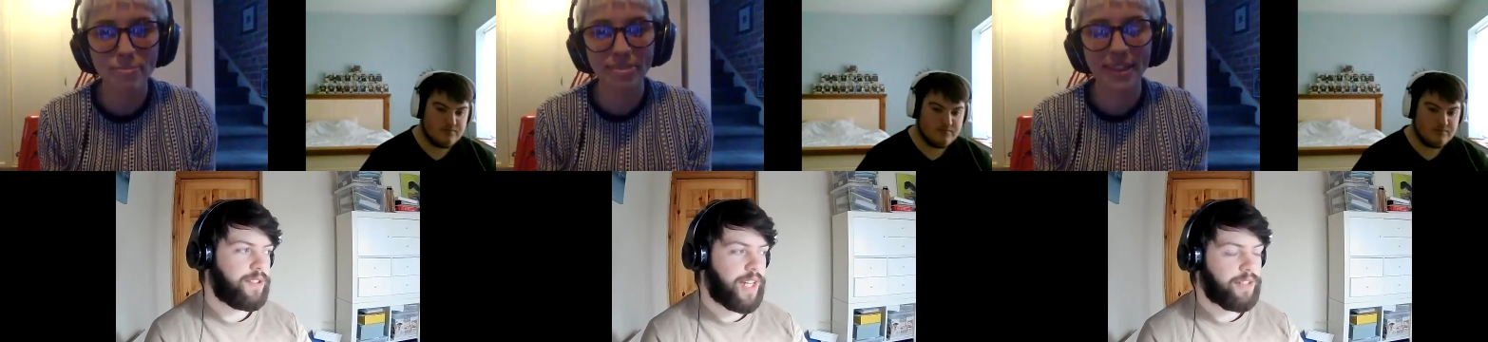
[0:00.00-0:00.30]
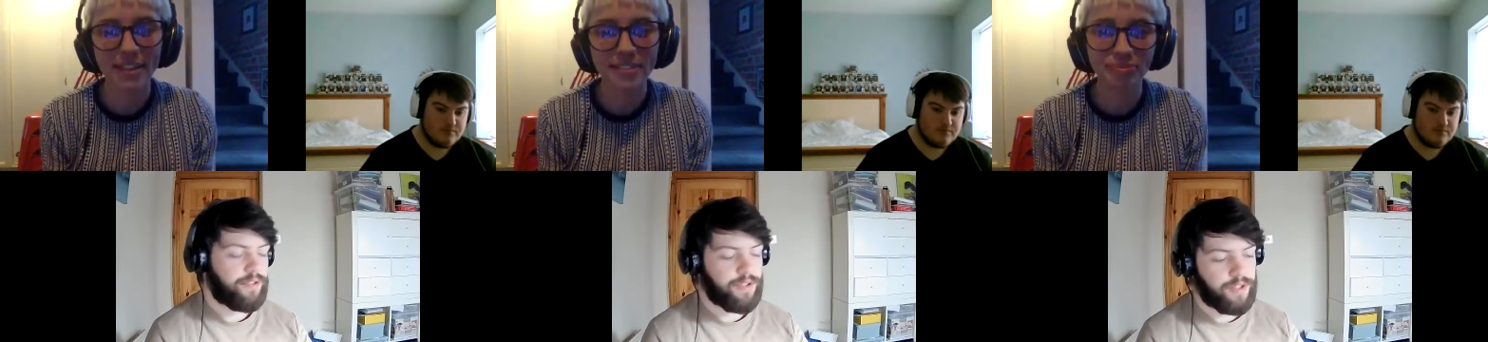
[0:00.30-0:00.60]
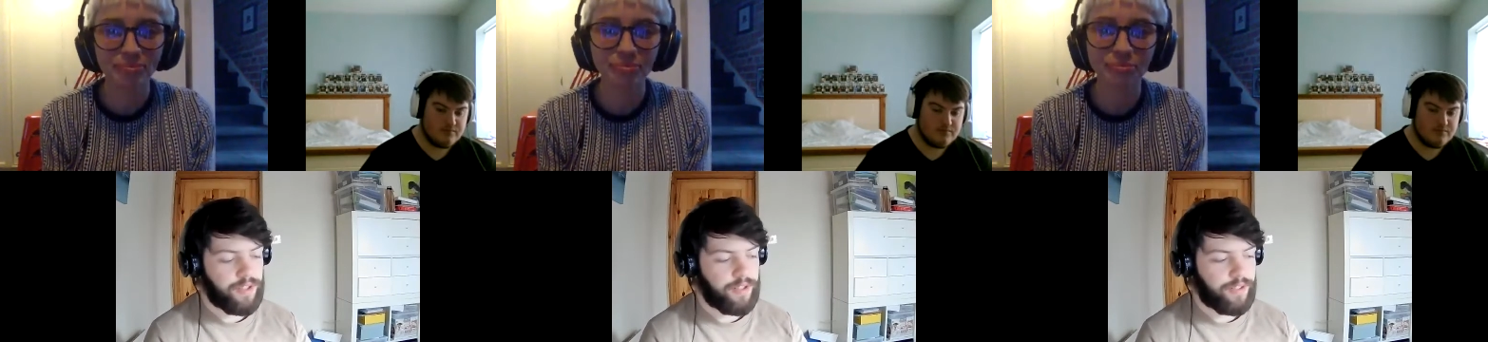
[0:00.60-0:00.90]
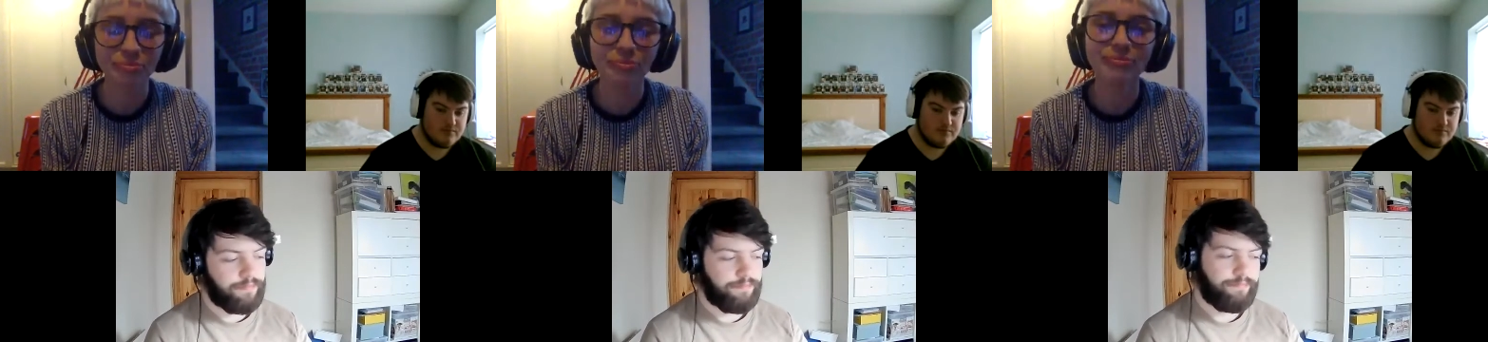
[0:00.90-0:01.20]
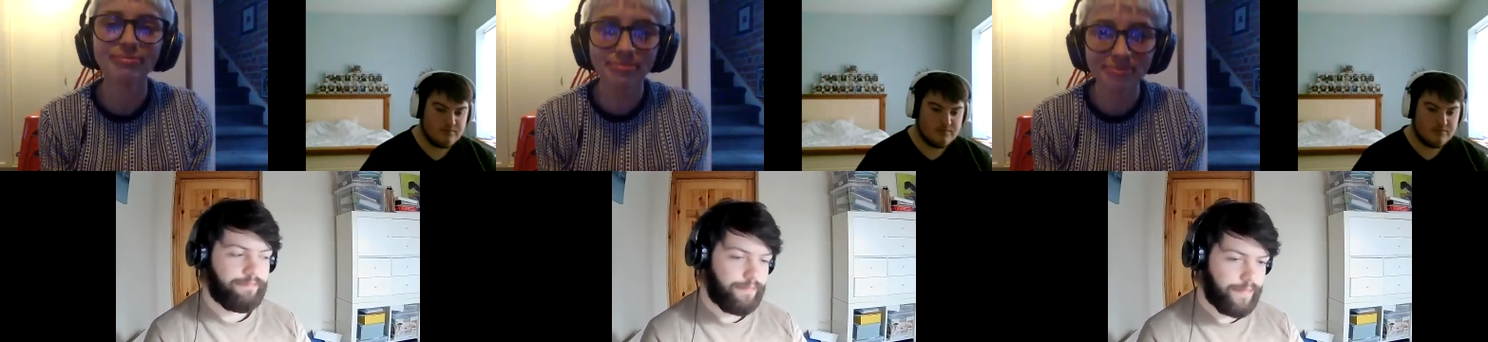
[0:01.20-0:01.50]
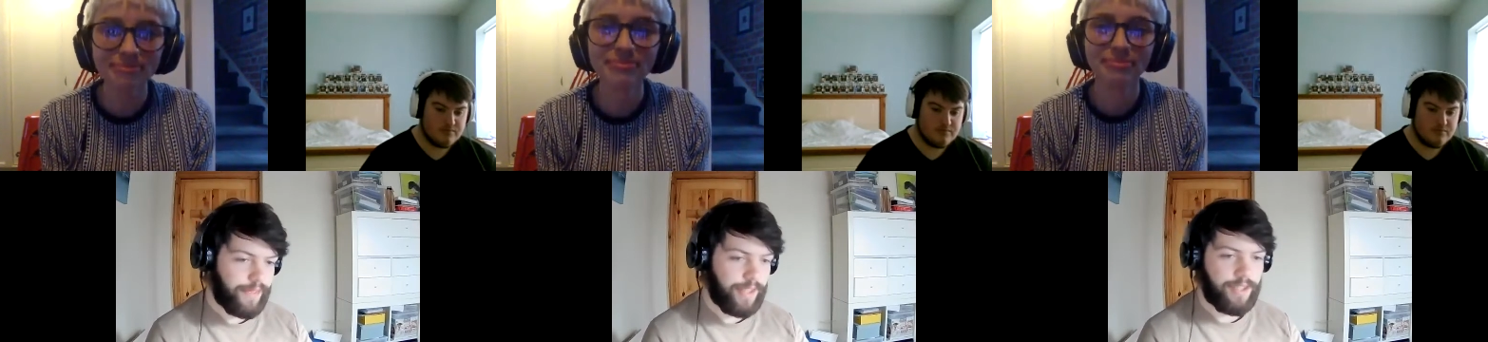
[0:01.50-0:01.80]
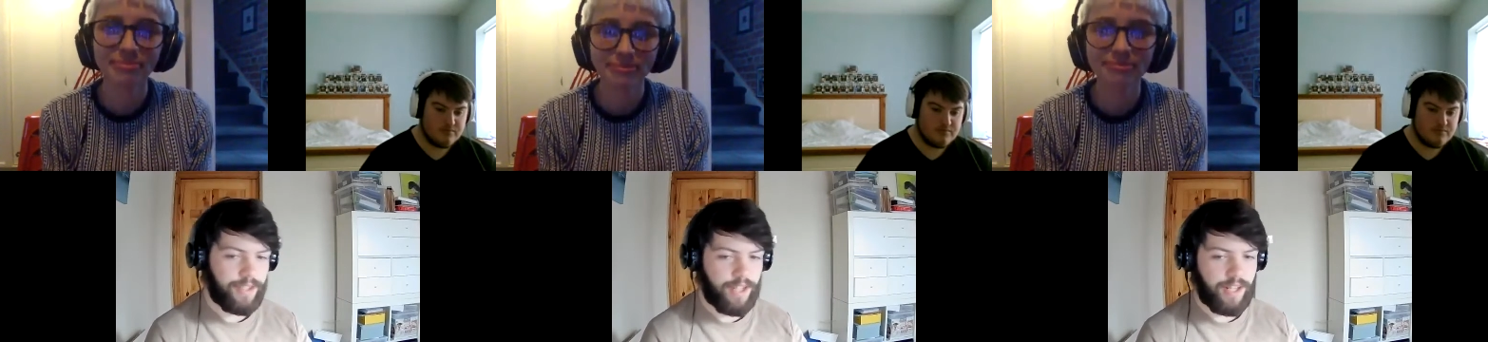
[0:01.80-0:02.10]
Speaker 1: actresses, and
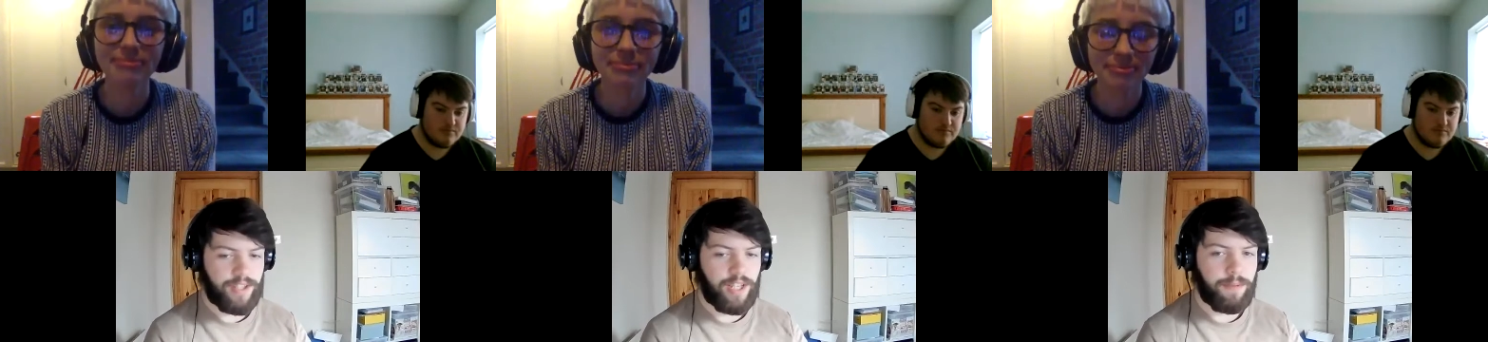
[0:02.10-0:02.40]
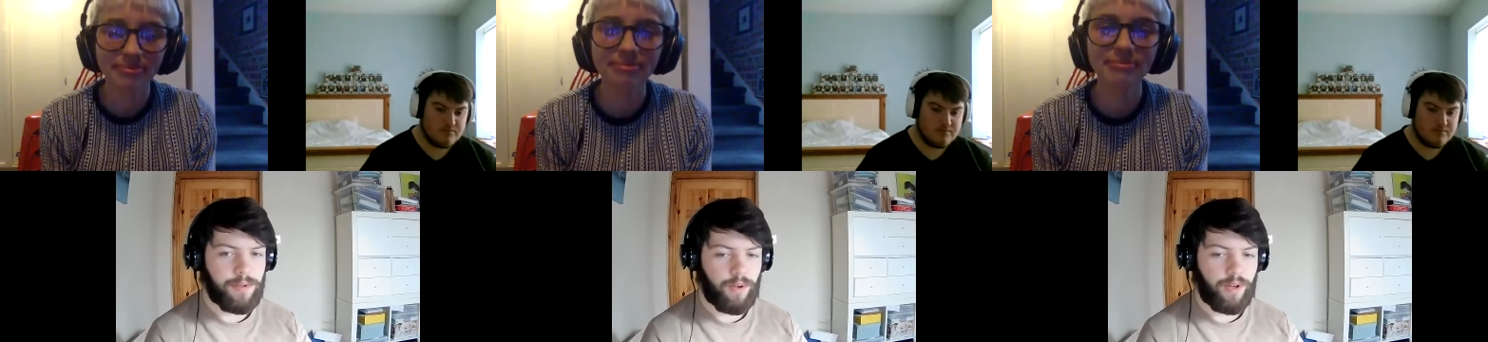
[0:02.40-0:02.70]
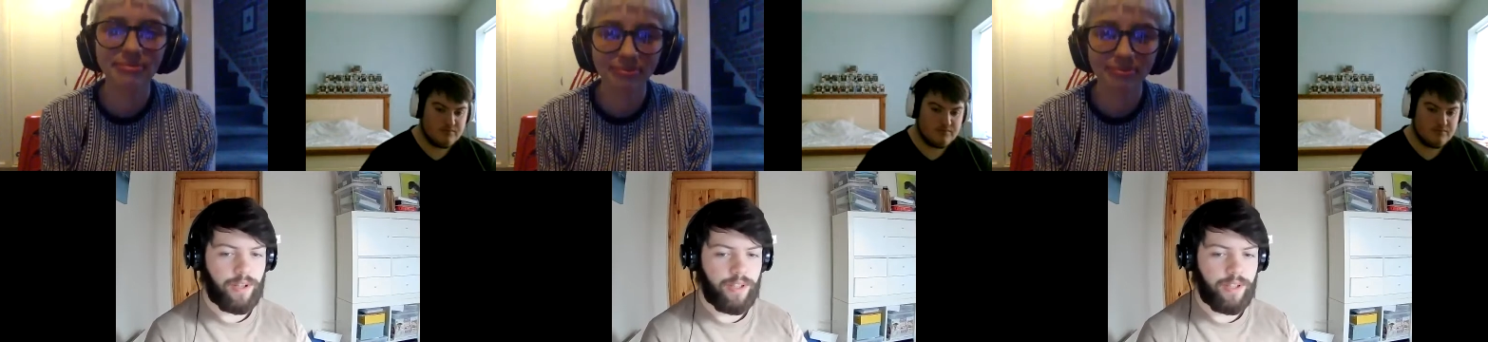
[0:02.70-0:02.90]
it's kind of the same story